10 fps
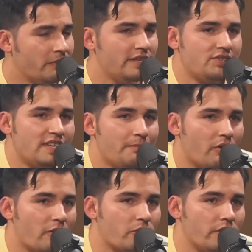We see
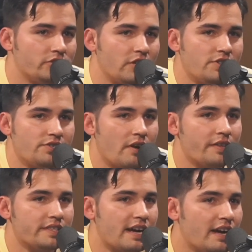Baltimore on jerseys all
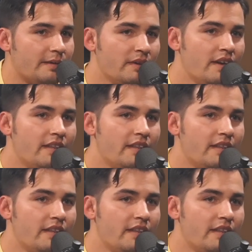the time.